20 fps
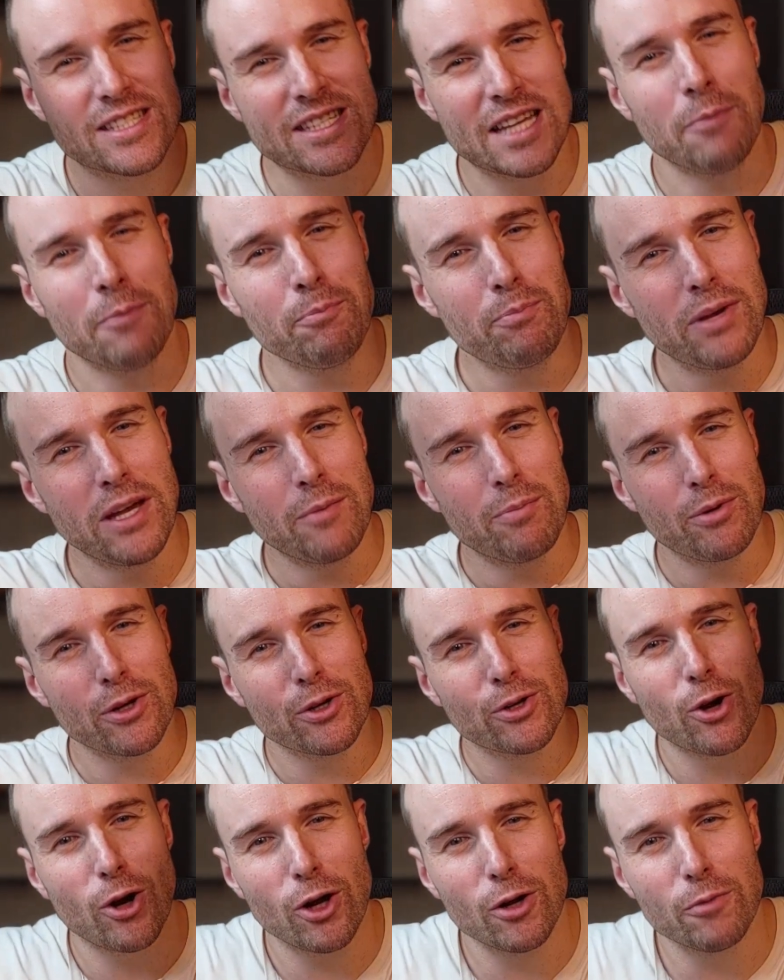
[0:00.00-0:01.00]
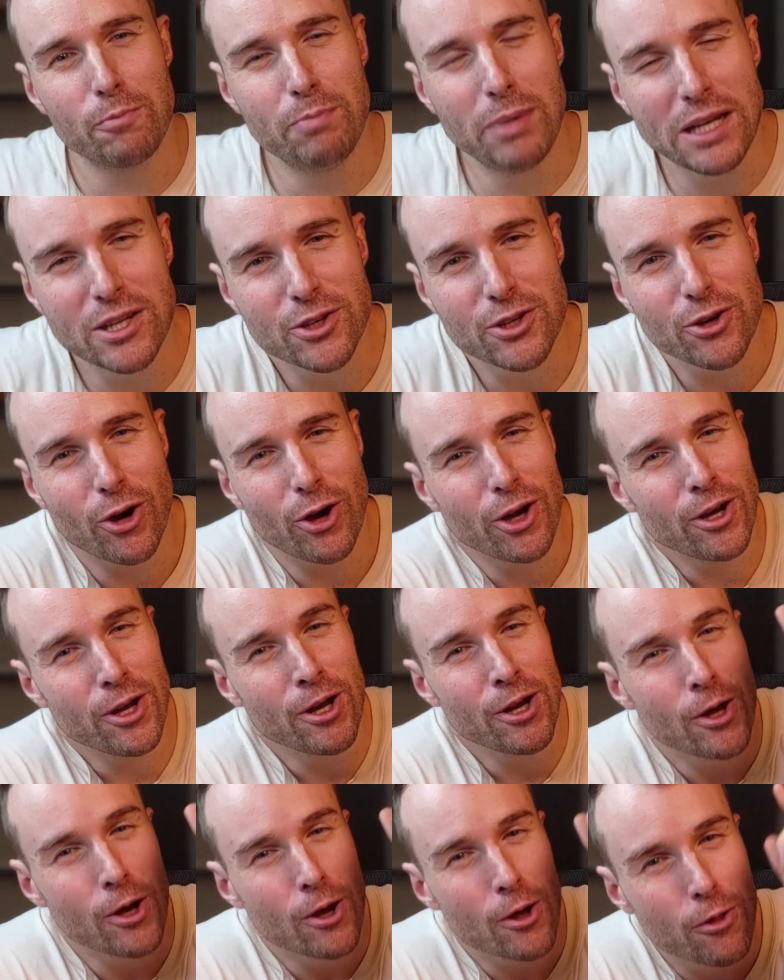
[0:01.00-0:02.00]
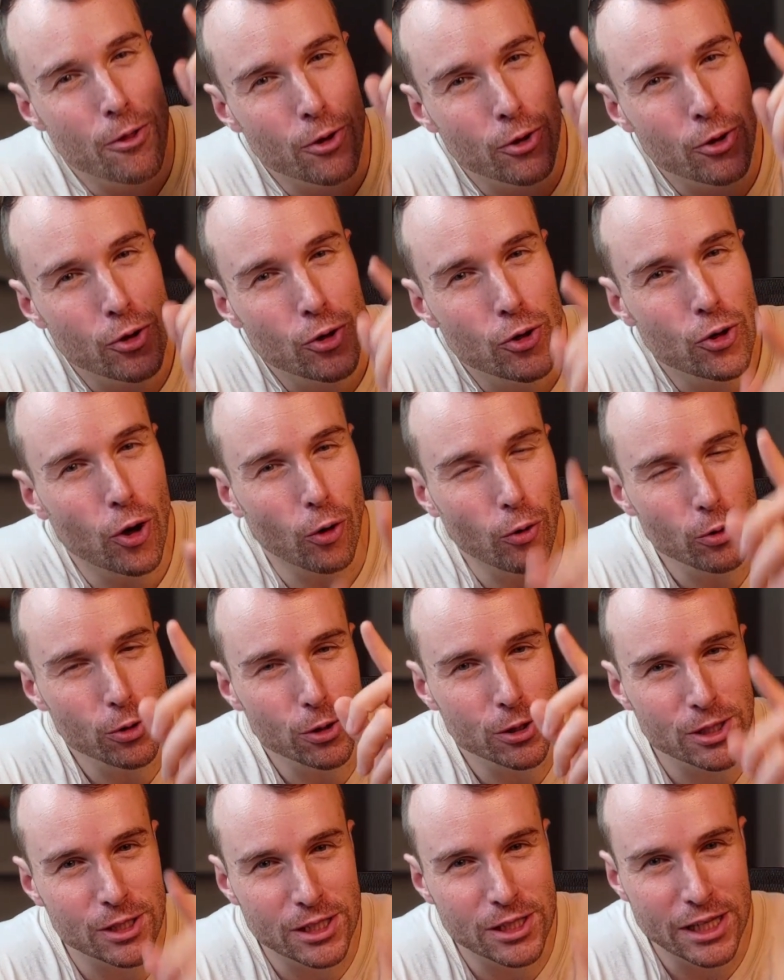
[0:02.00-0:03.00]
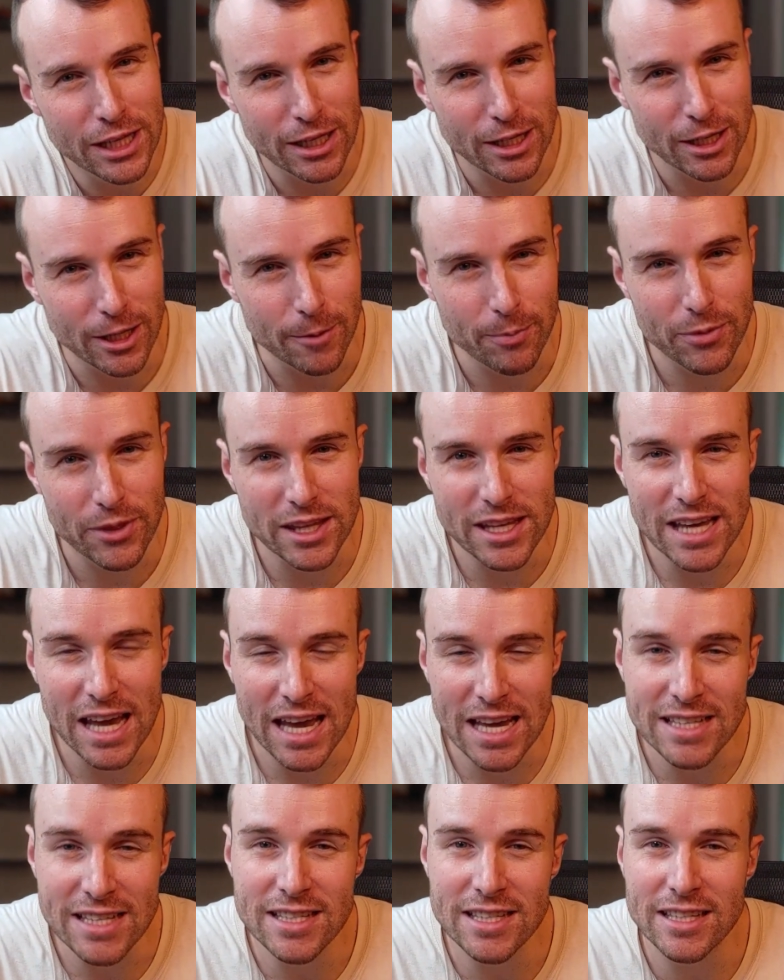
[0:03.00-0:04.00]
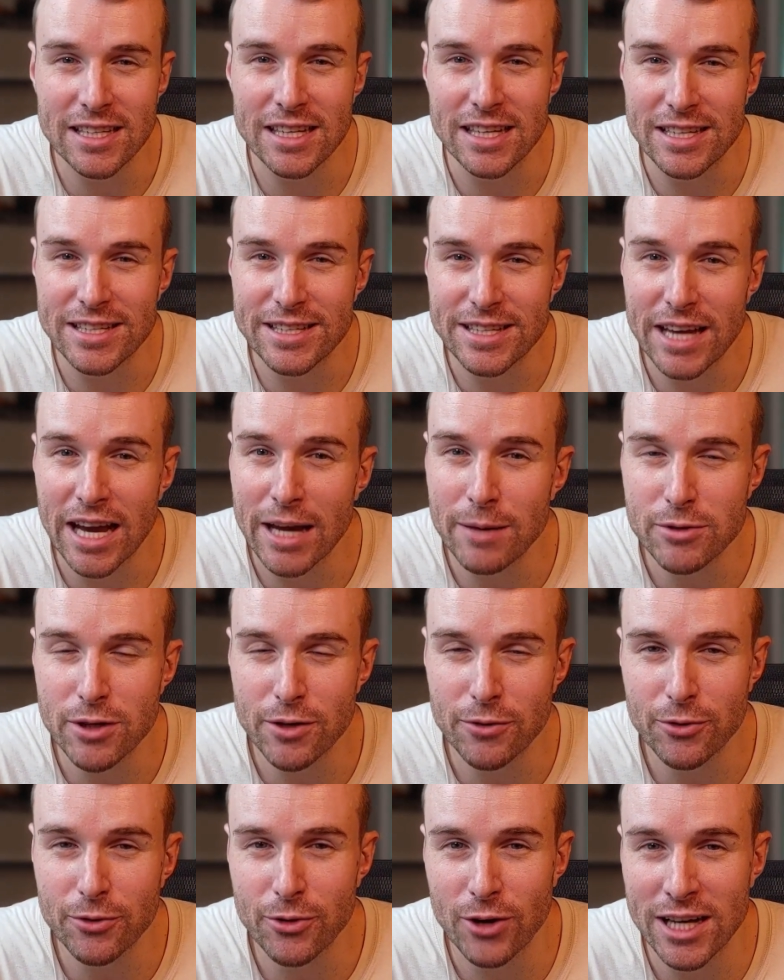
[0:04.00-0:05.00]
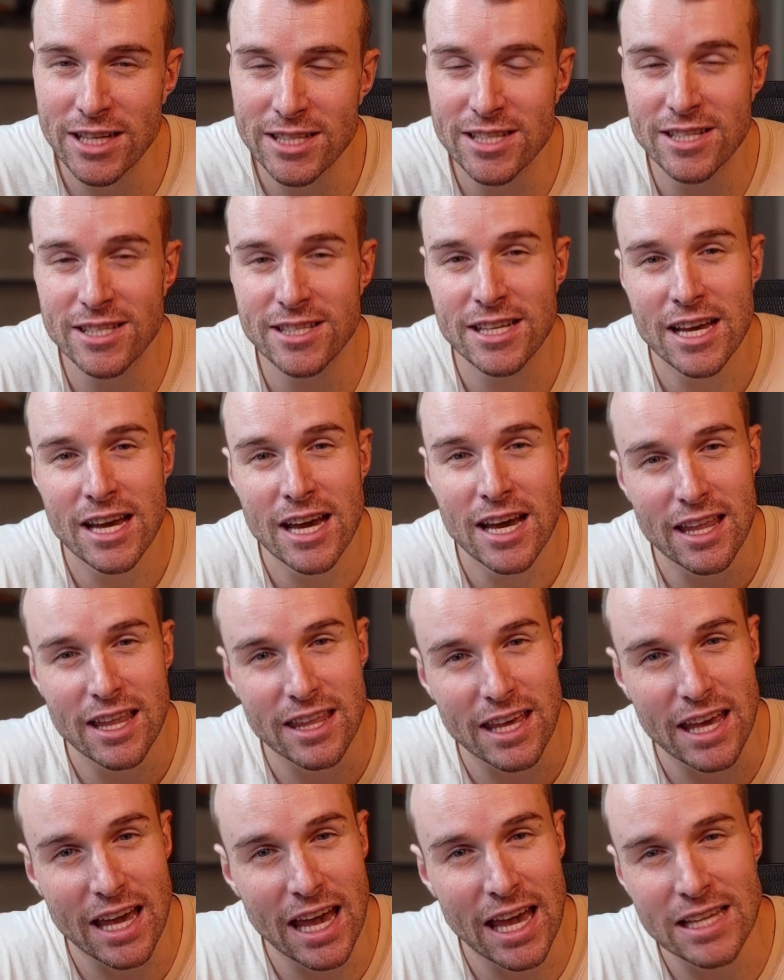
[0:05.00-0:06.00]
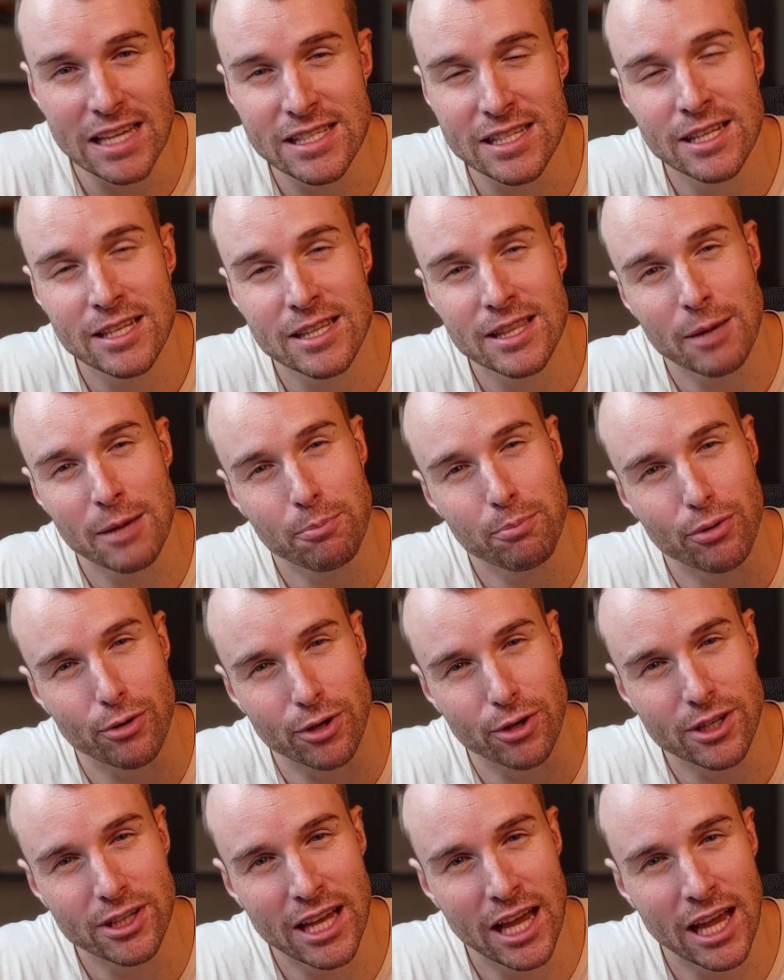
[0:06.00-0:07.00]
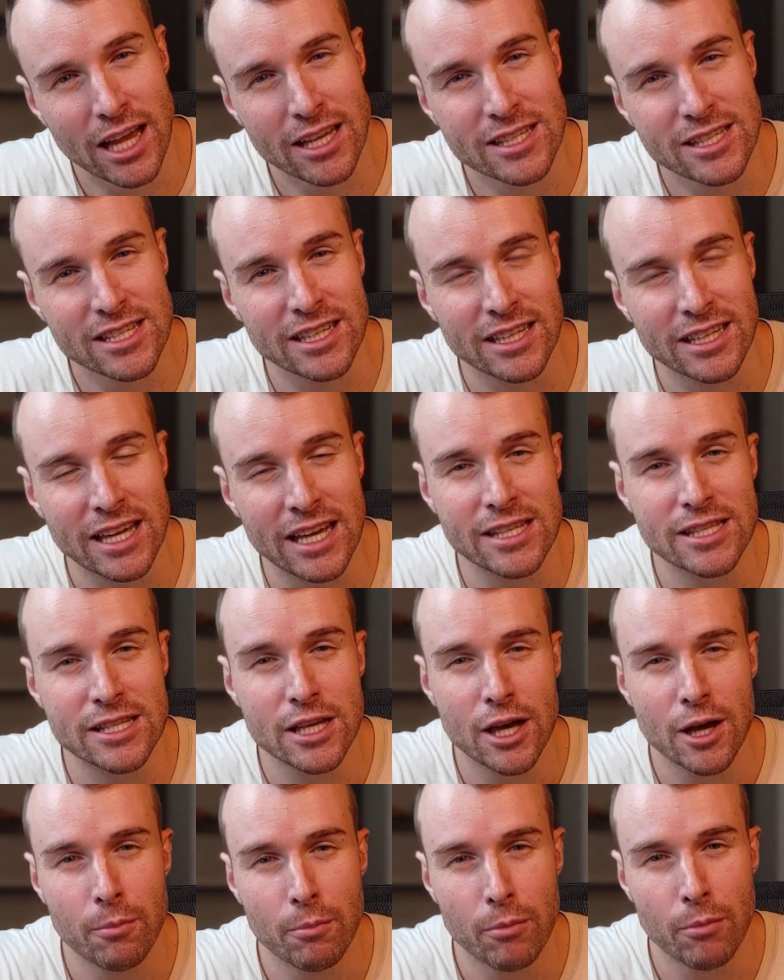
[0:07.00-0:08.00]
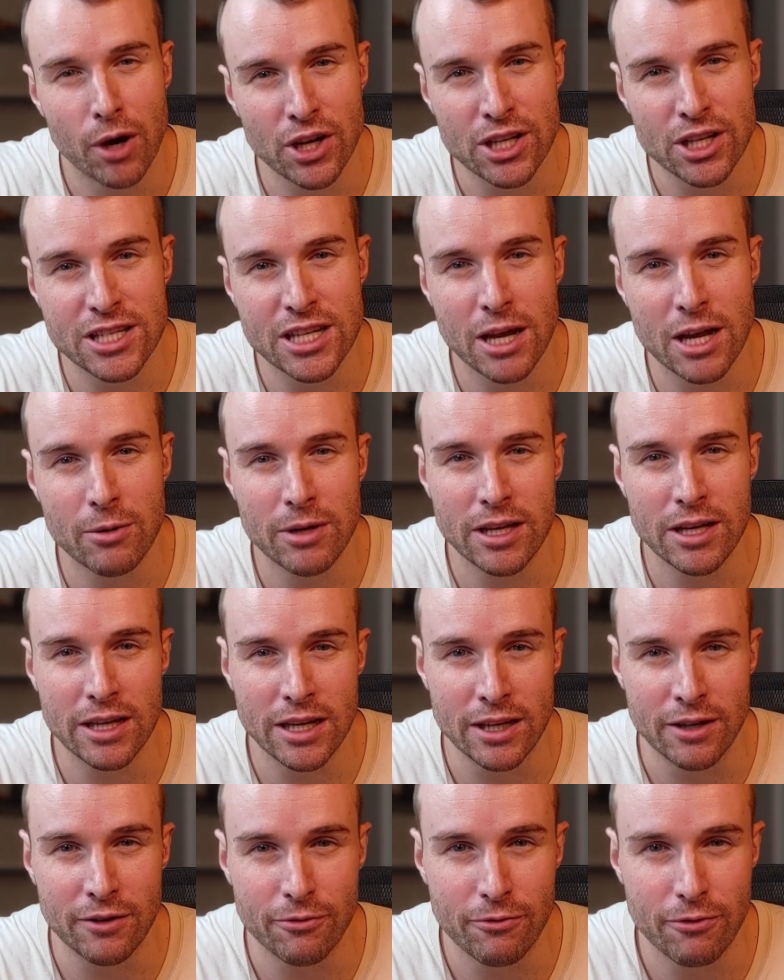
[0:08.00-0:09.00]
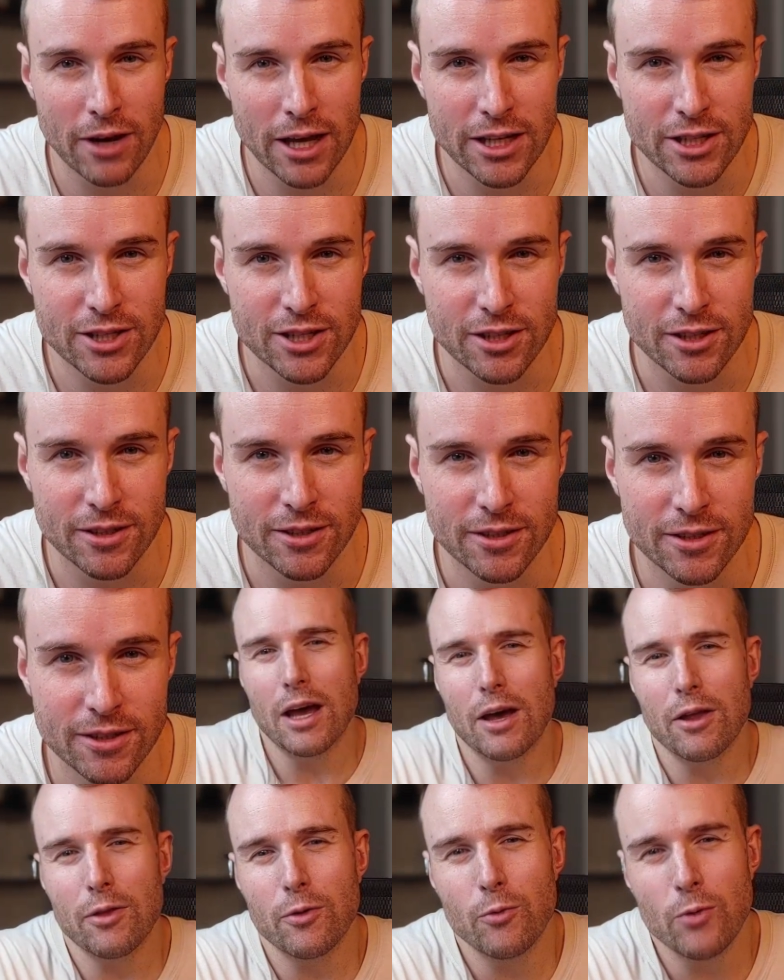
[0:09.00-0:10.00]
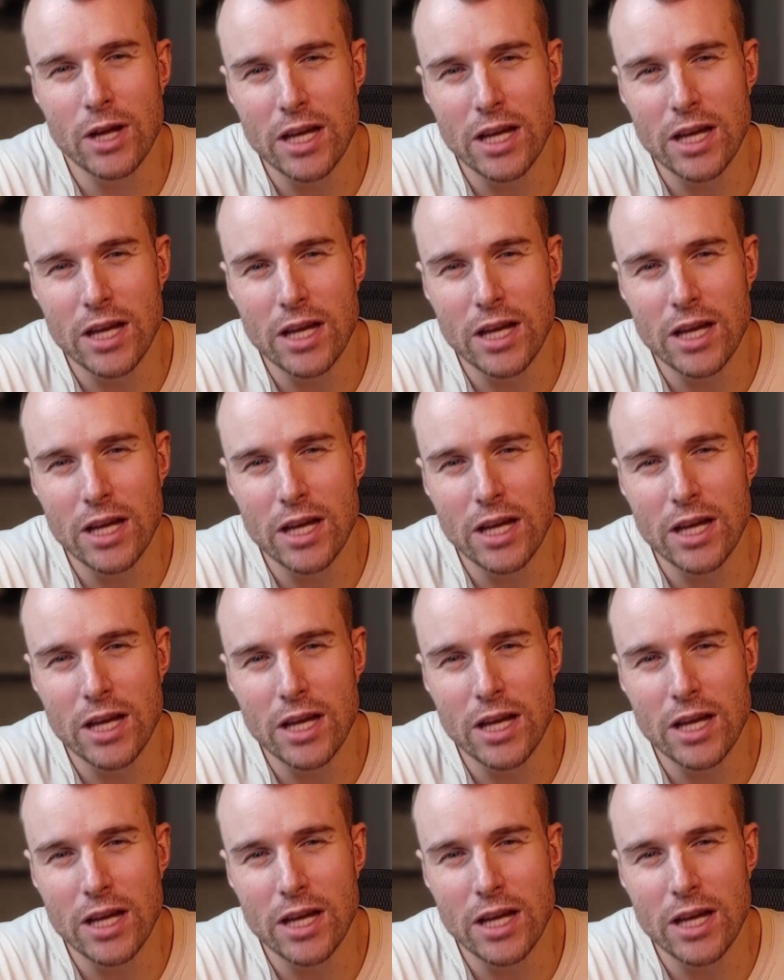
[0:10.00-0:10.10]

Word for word: Some people call Bitcoin the gold killer, the asset in times of crisis, the asset that protects against monetary inflation. Now, the